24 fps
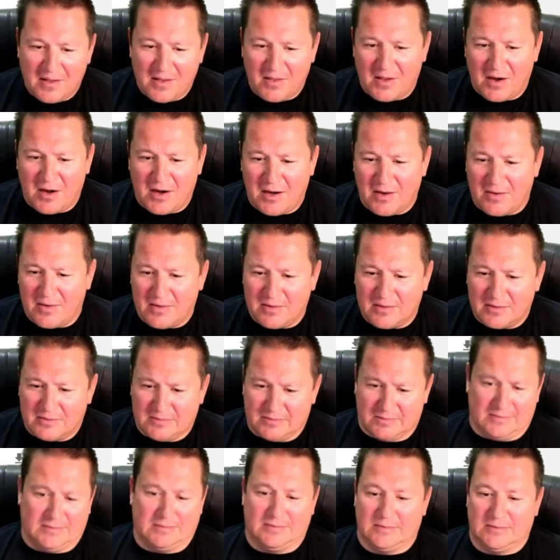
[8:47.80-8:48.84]

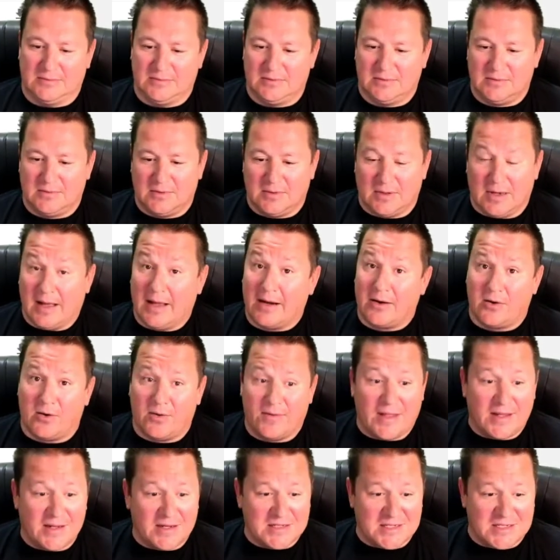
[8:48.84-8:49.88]
Well, I don't know.
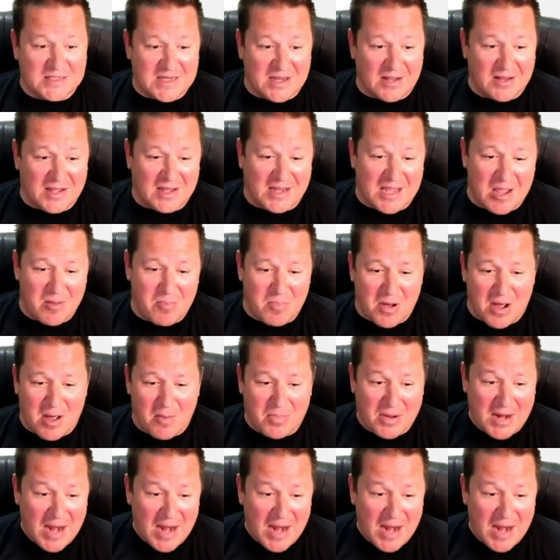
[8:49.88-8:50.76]
That doesn't sound like hip hop.